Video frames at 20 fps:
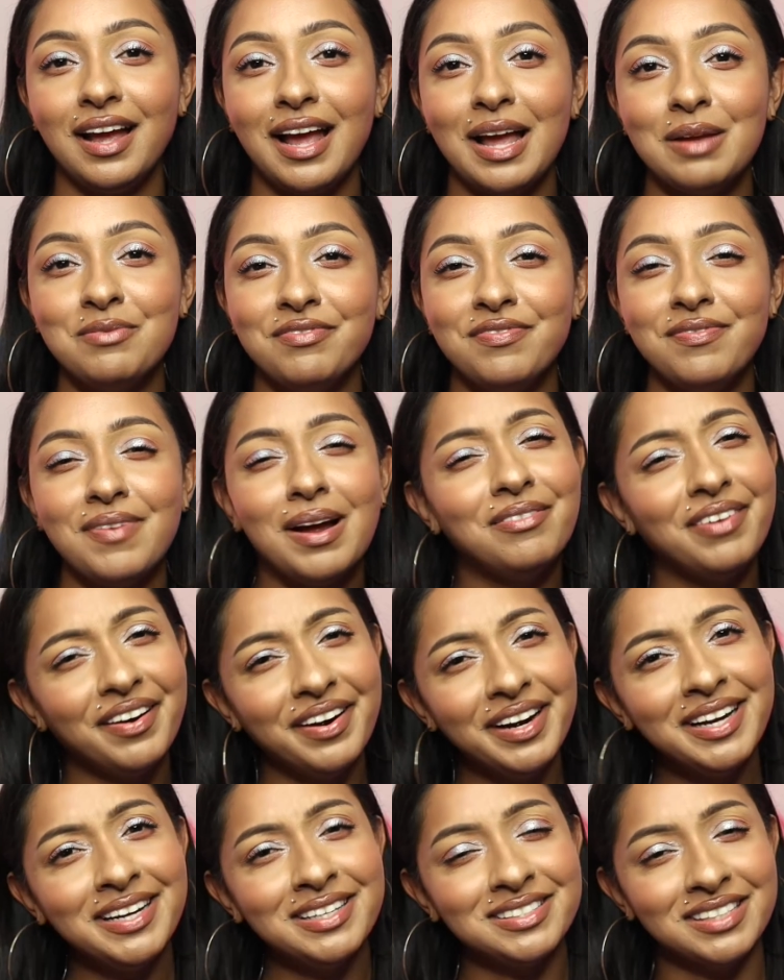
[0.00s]
I'm
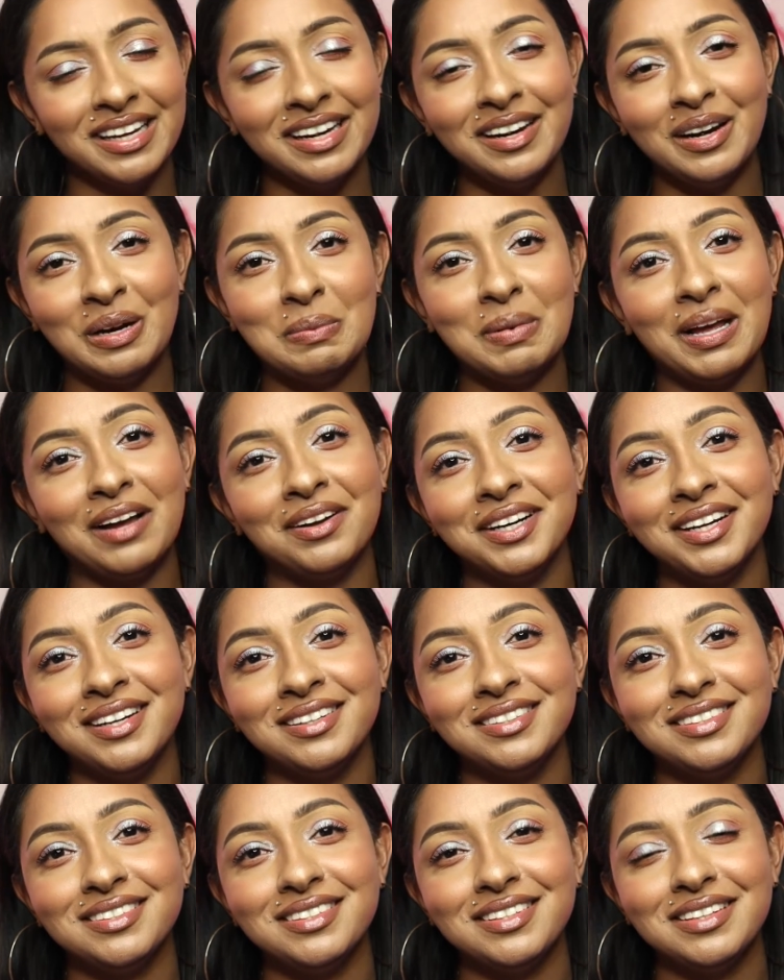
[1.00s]
very excited about it.
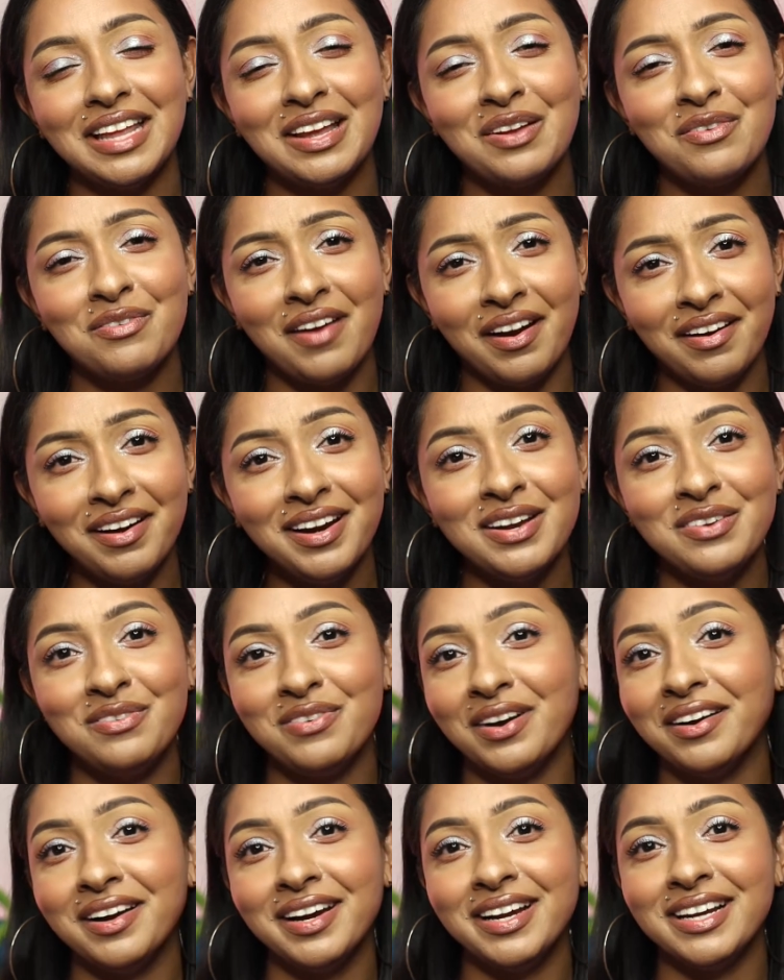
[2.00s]
Like, very,
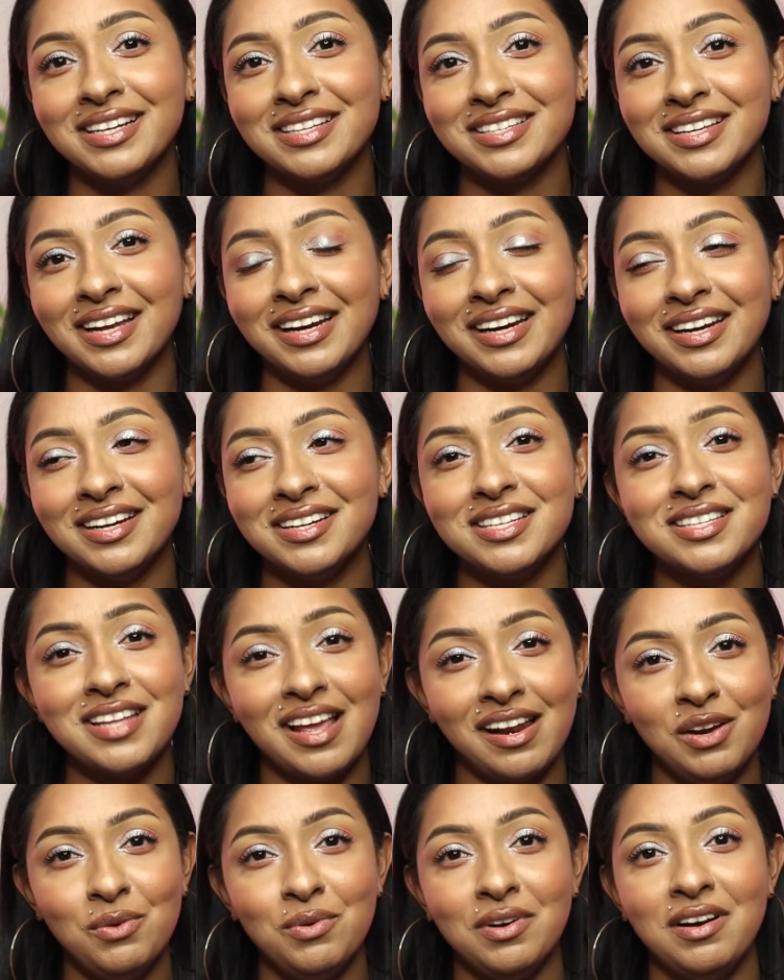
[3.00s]
very excited. Does
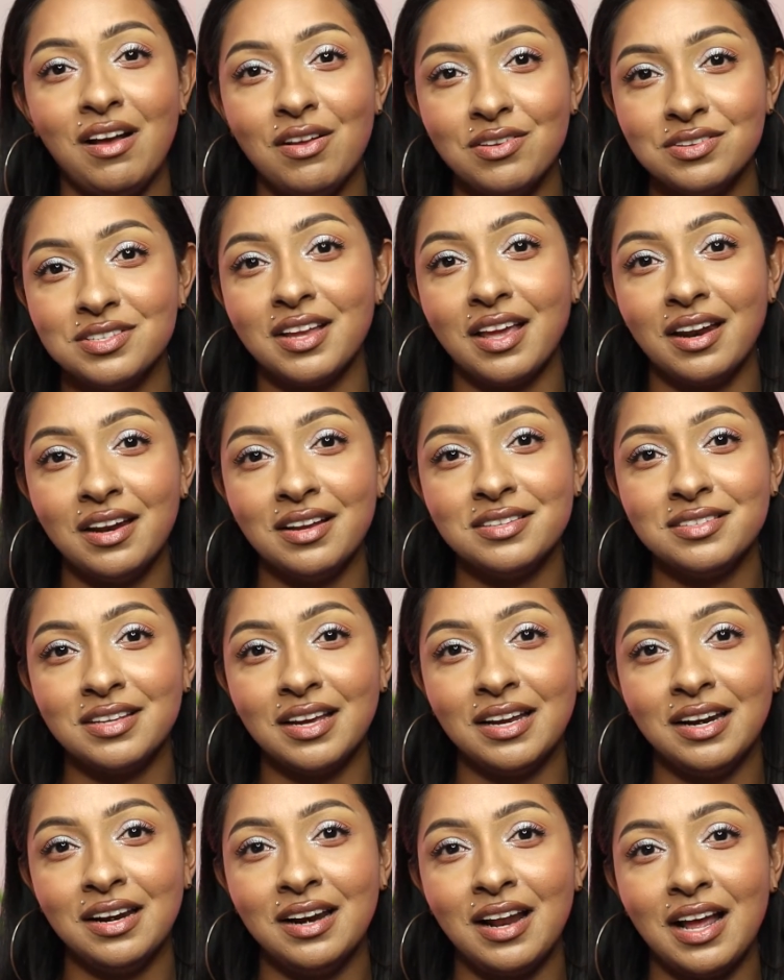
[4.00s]
anyone else get
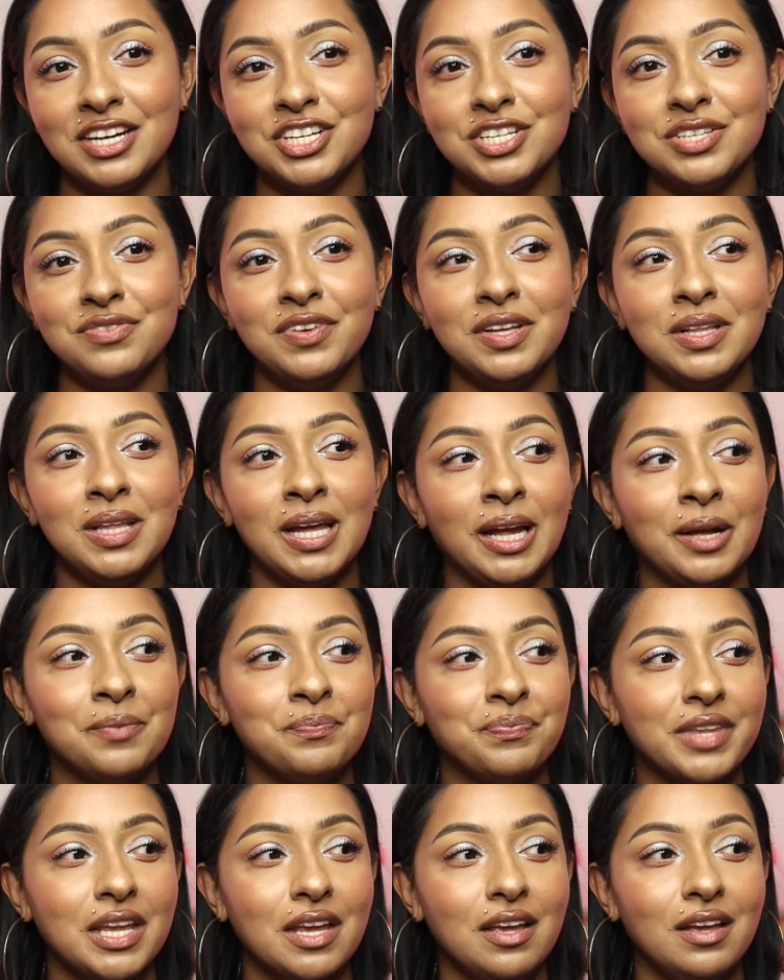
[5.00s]
excited? I just feel like
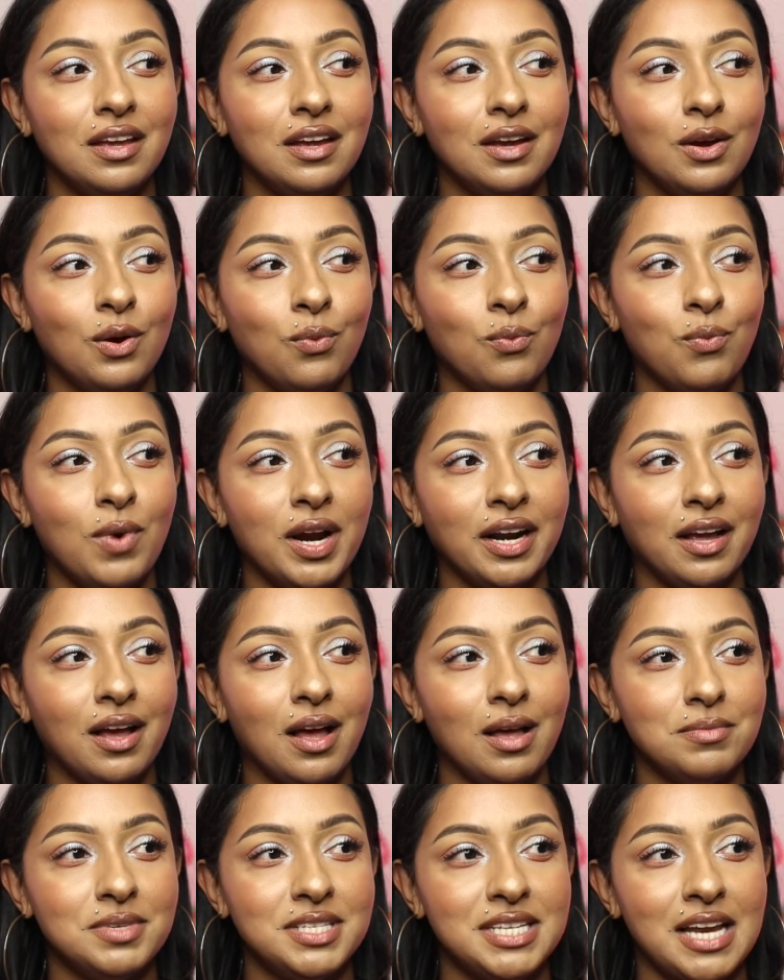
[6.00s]
when it
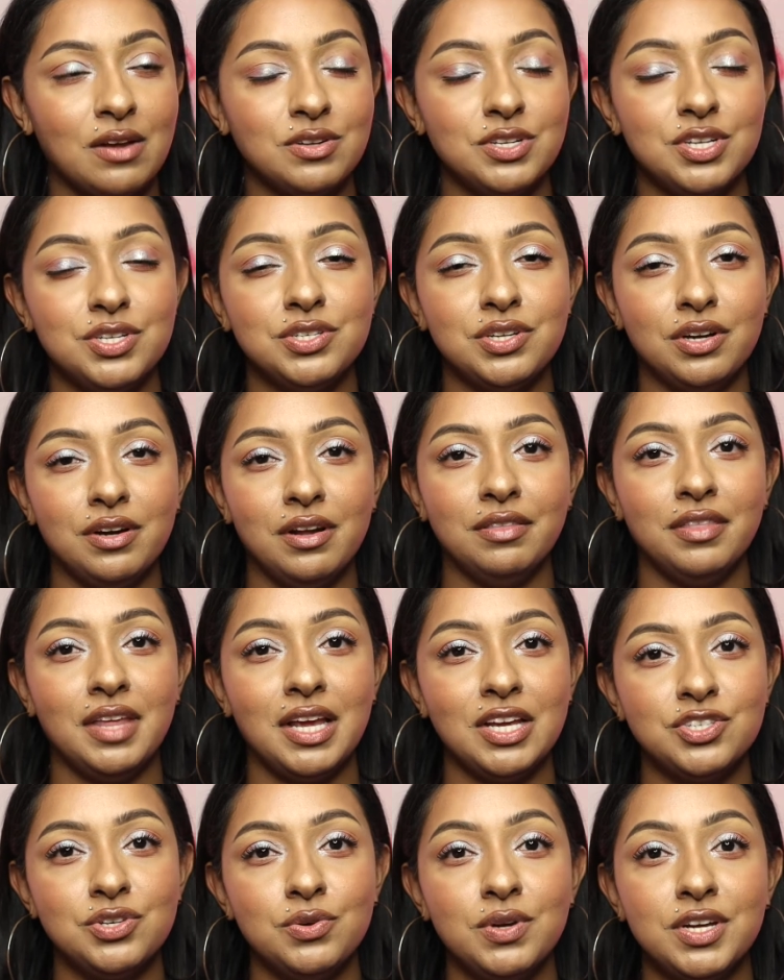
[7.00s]
comes down to certain
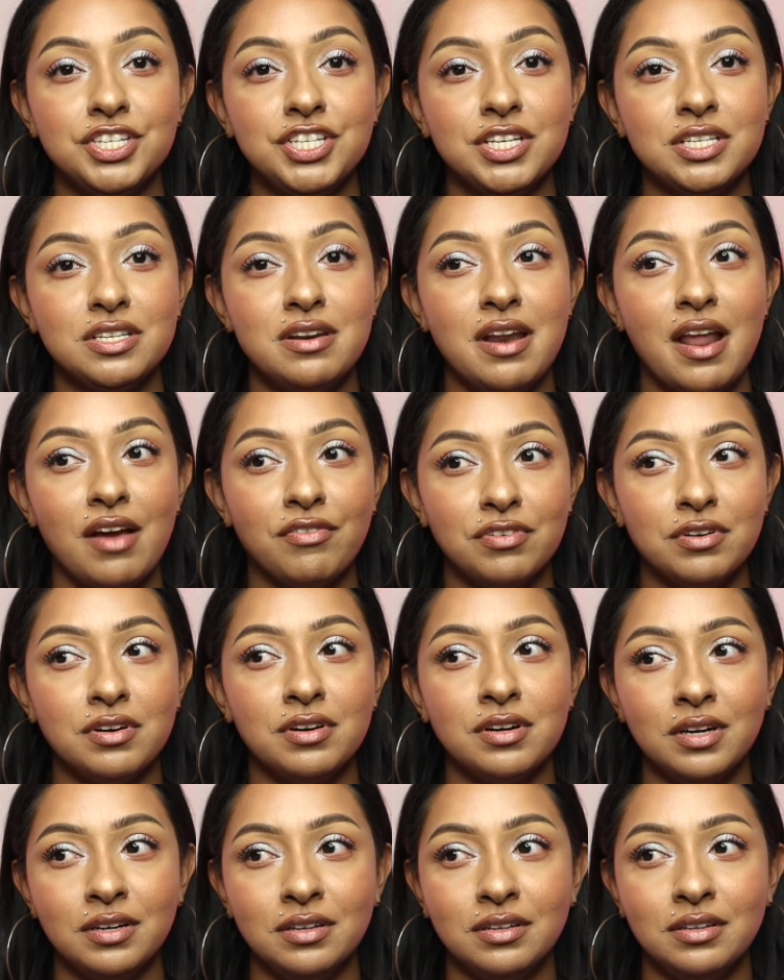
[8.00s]
things, you can
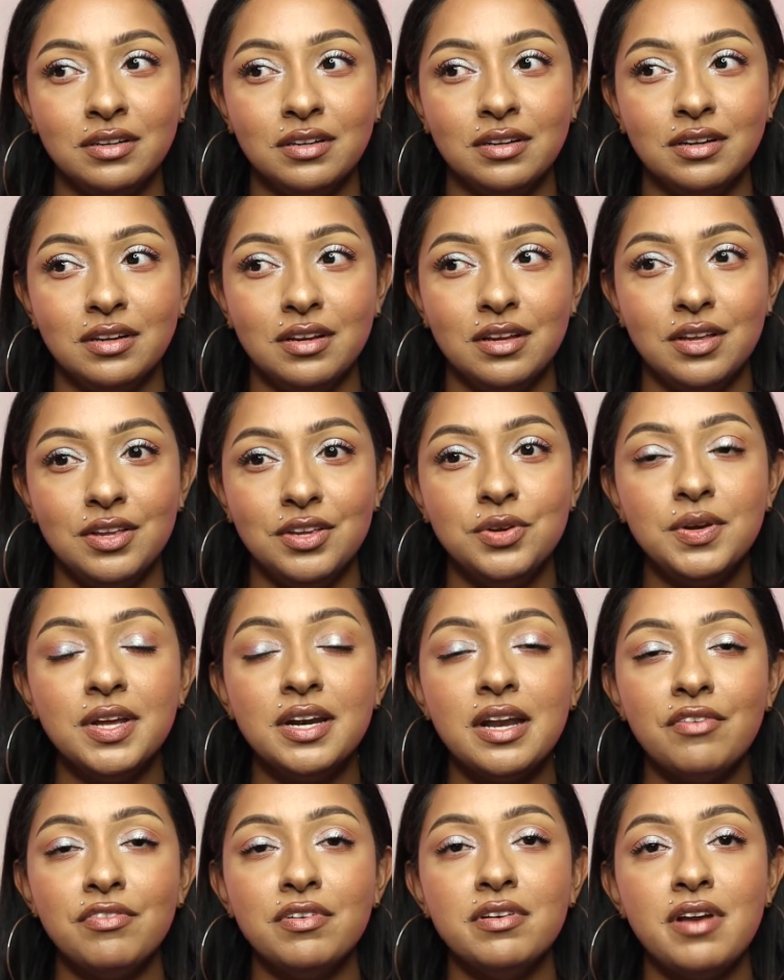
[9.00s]
never
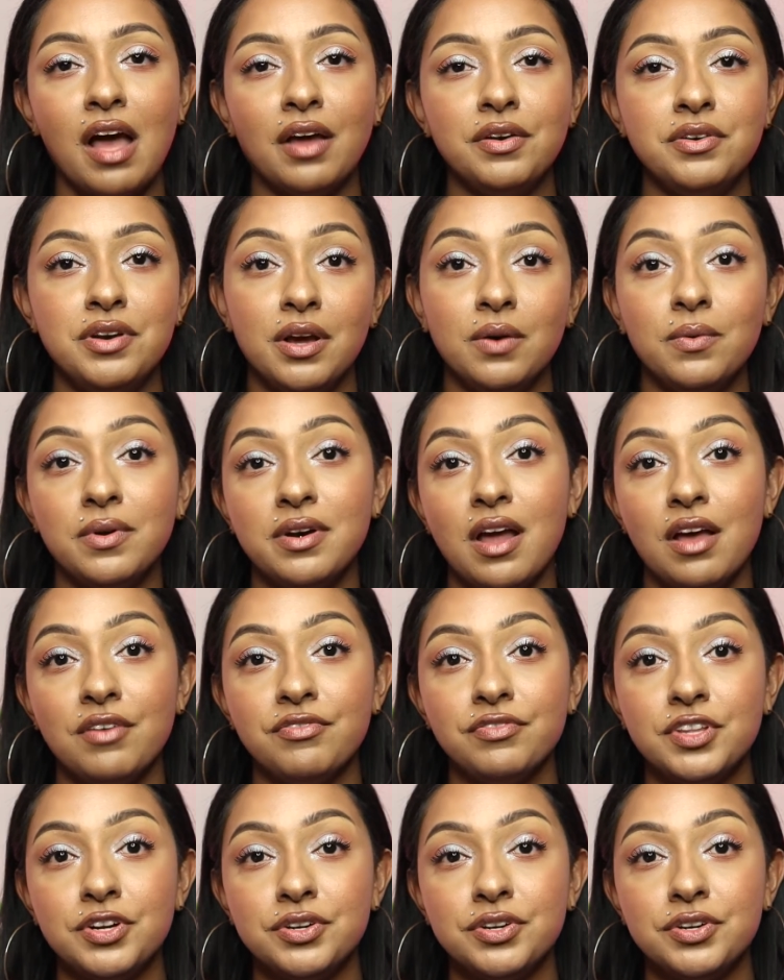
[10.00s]
not know enough.